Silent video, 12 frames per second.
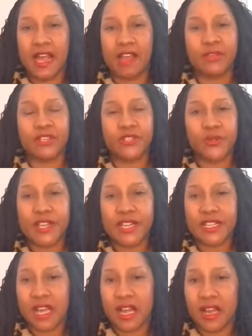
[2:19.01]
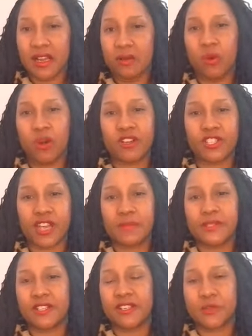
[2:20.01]
I've been doing
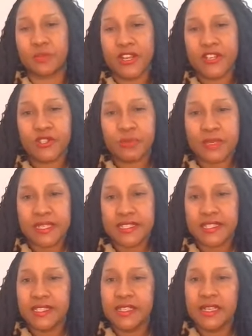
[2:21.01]
workshops on expungement.